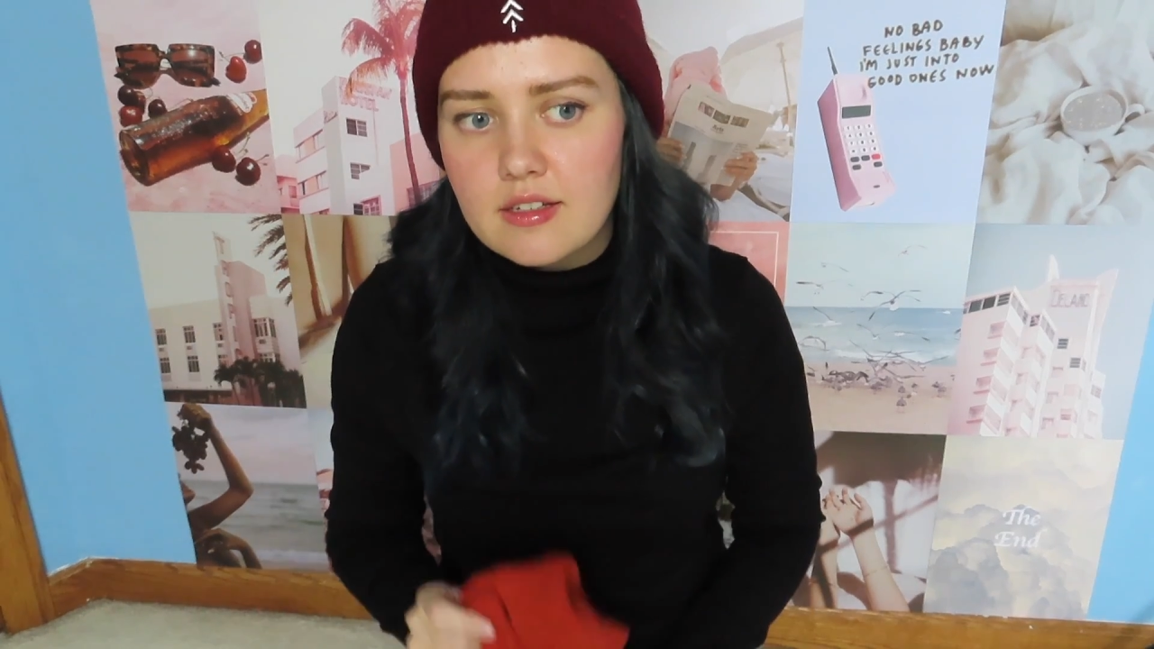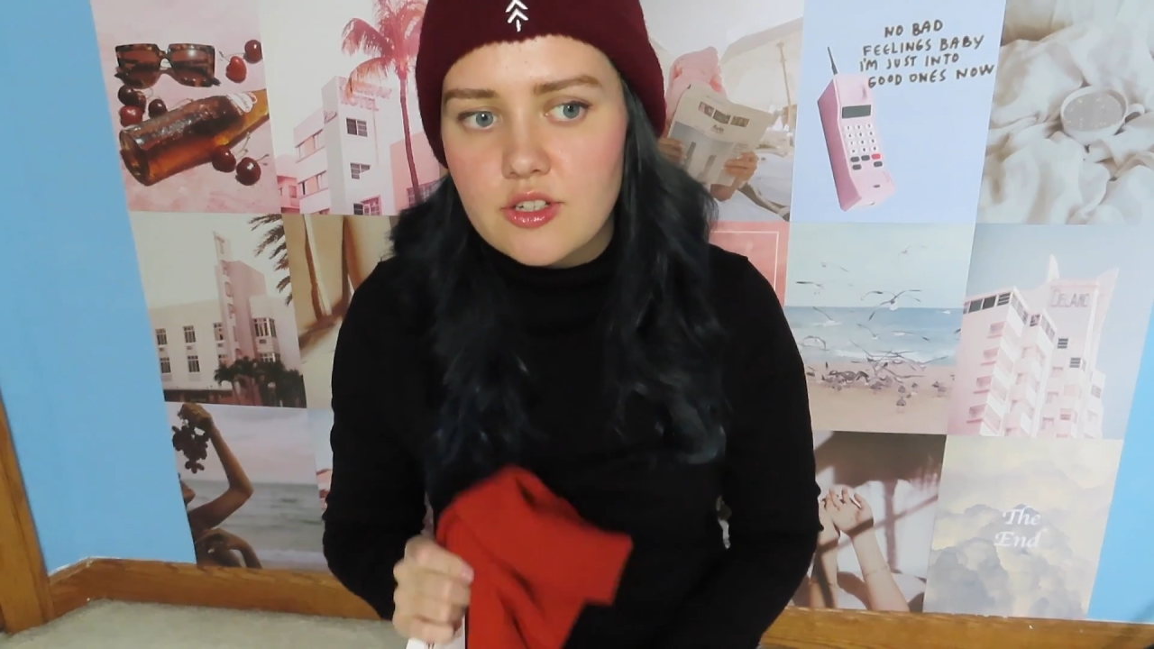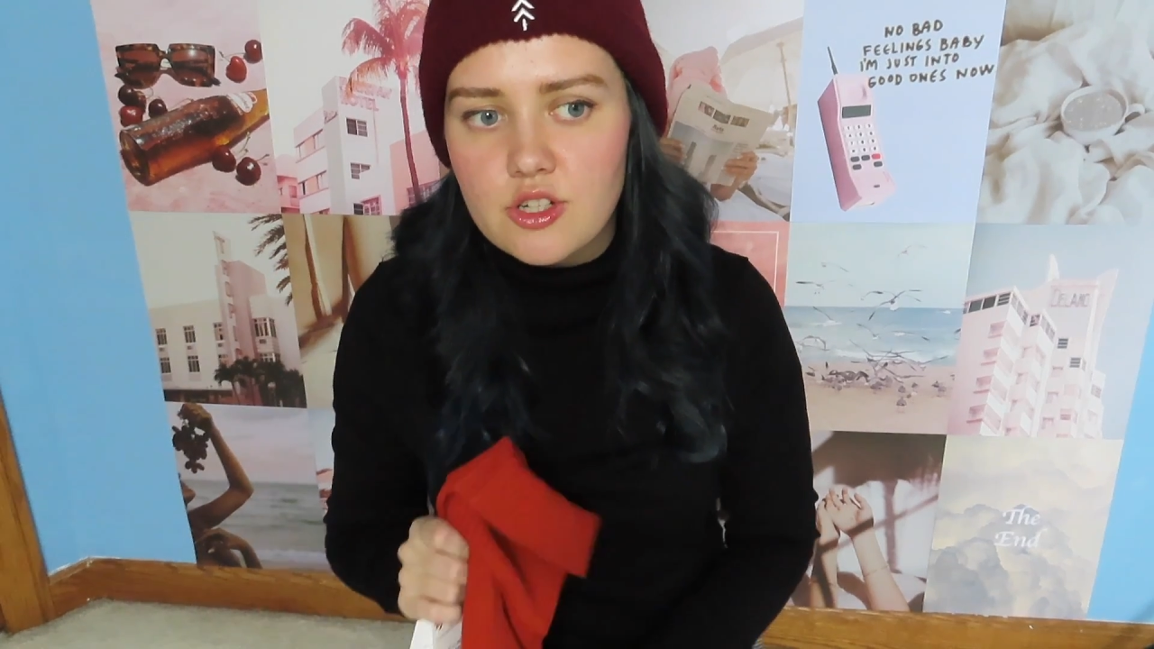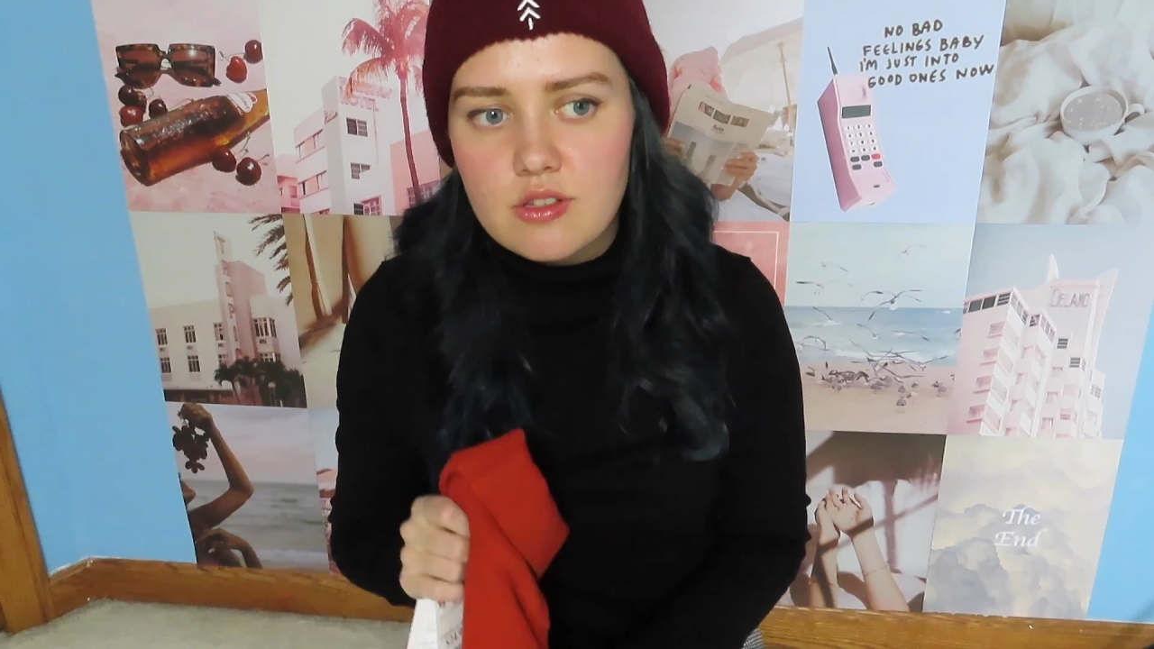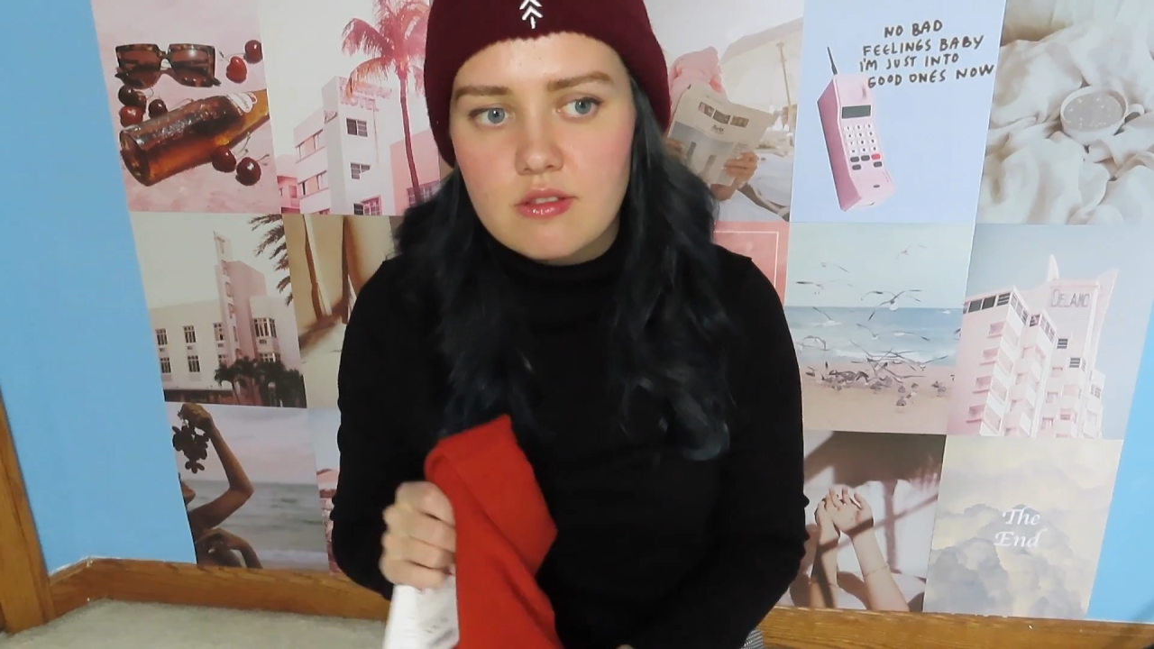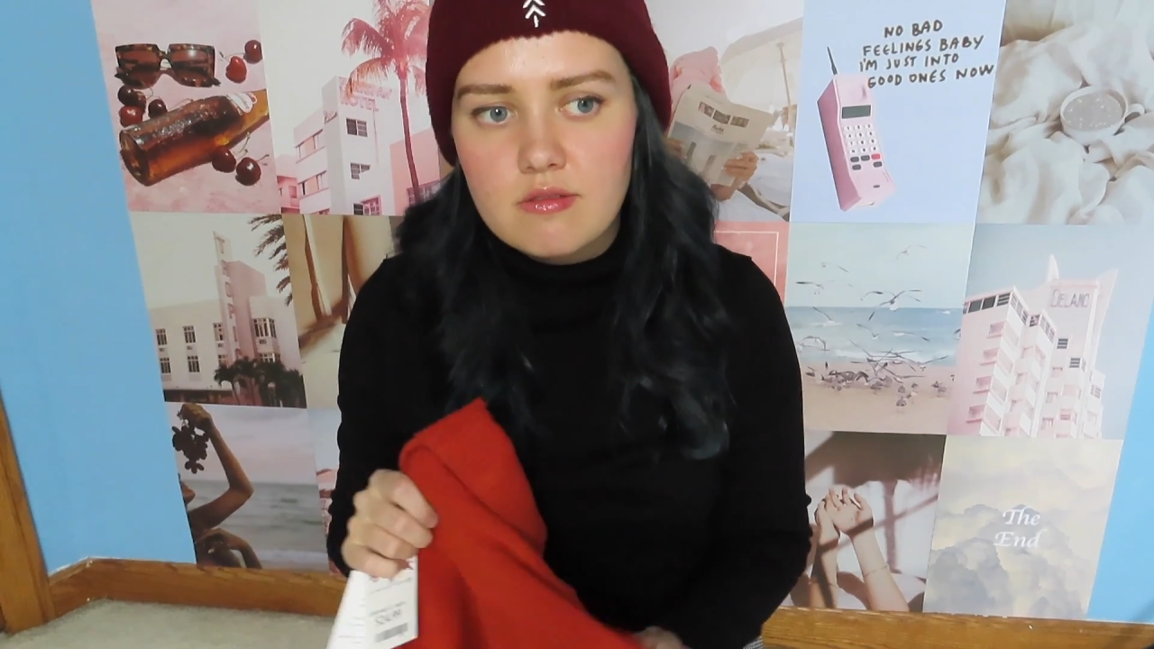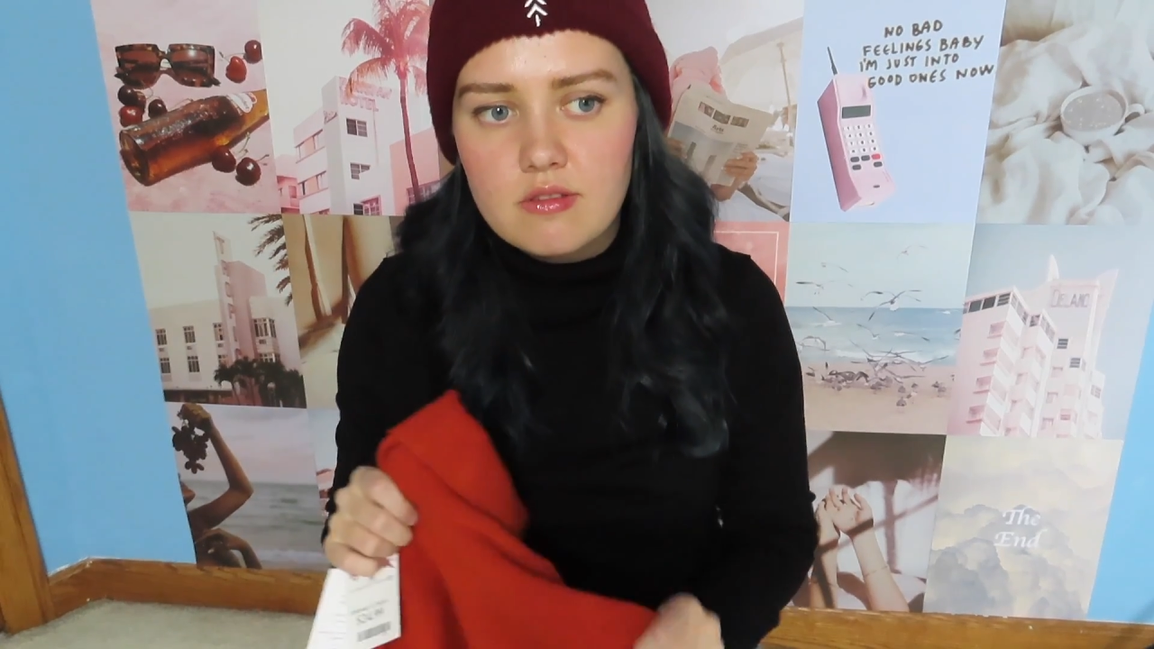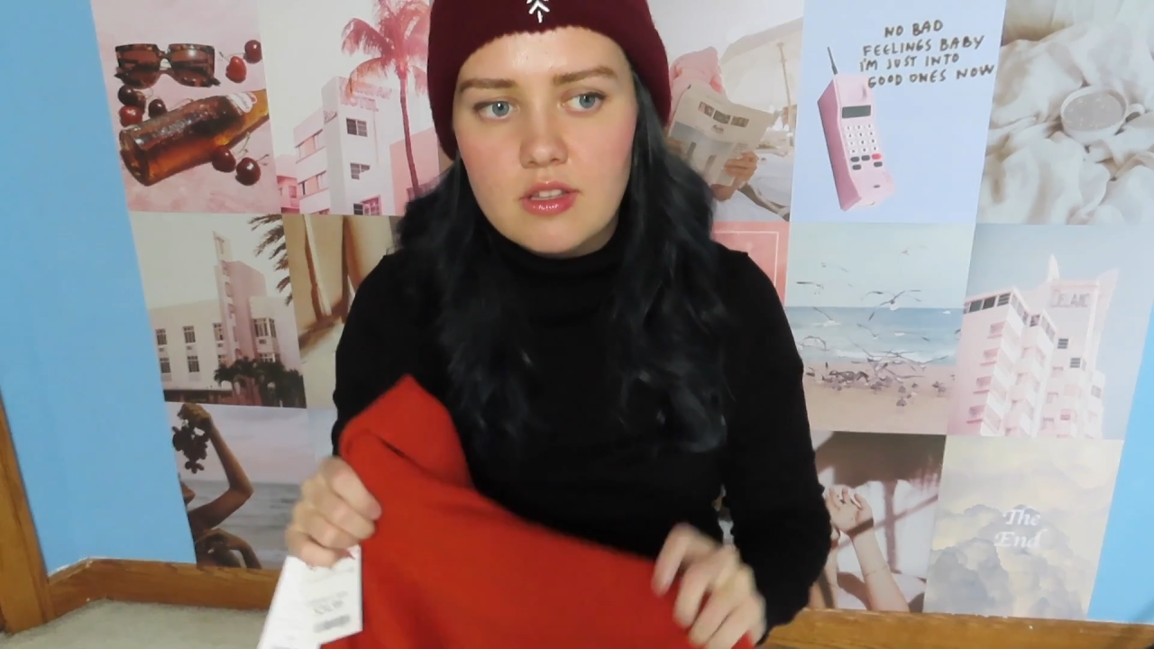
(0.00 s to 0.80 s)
it just